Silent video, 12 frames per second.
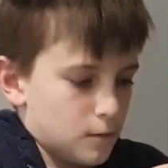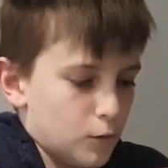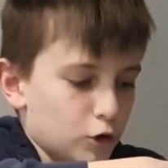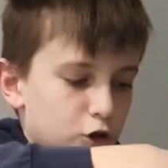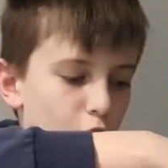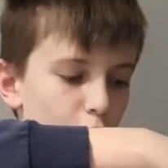
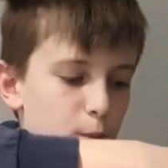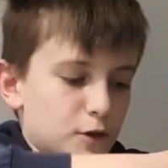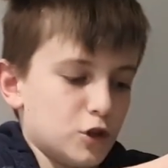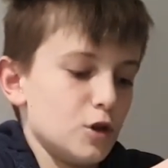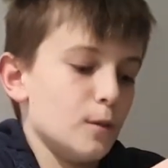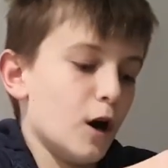Not going to open
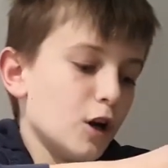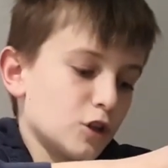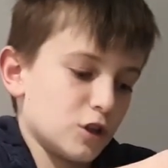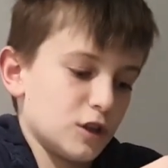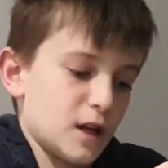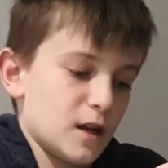too much,
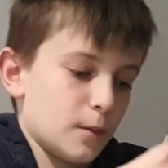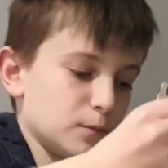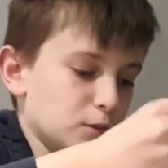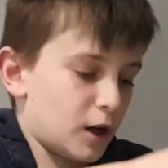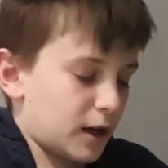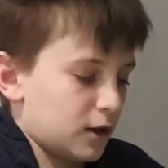and then
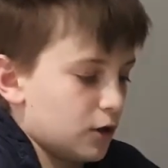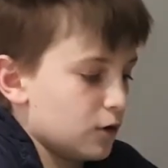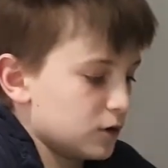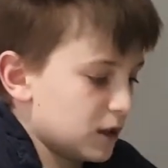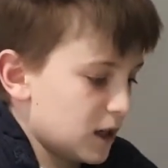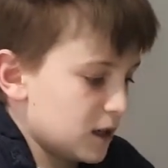I can
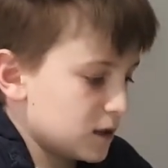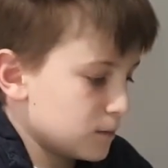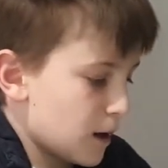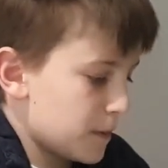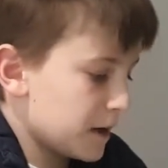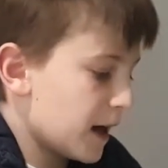use these
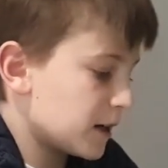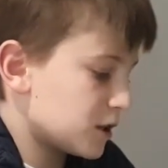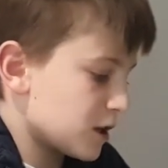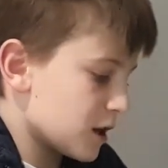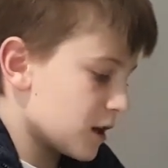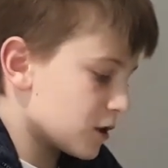maybe next
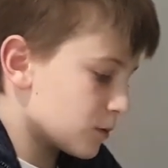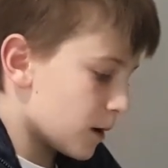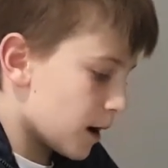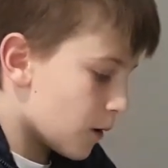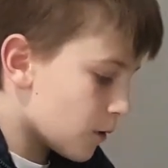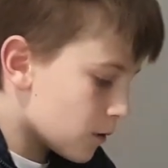year as
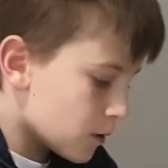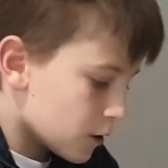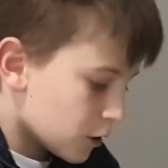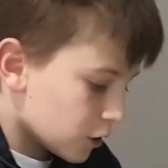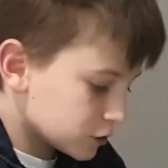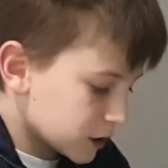well,
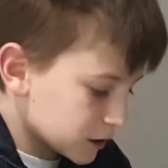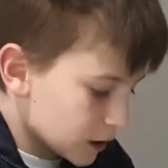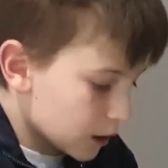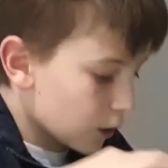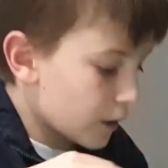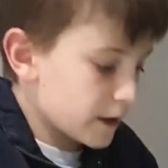because there's a
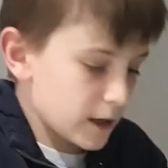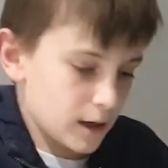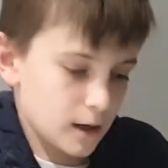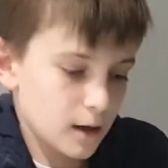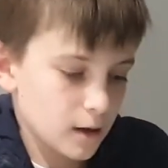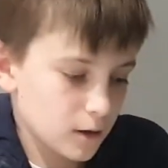lot in
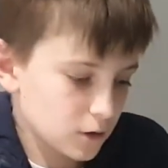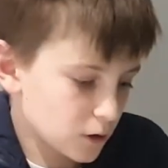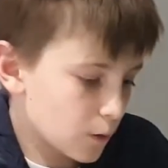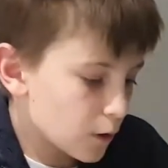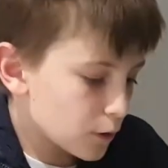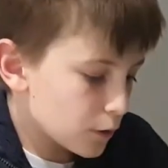here, so I
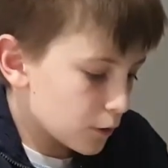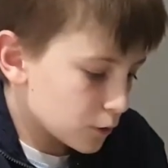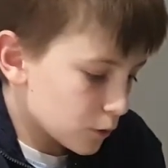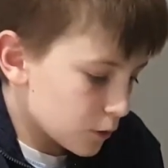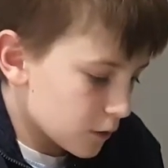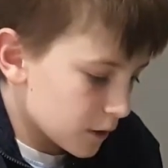won't use
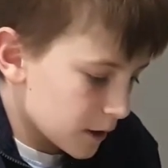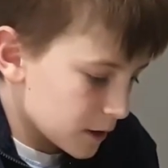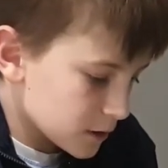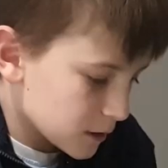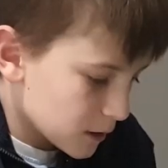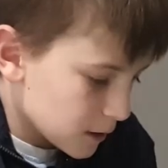all of
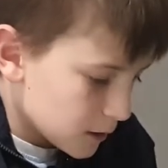these.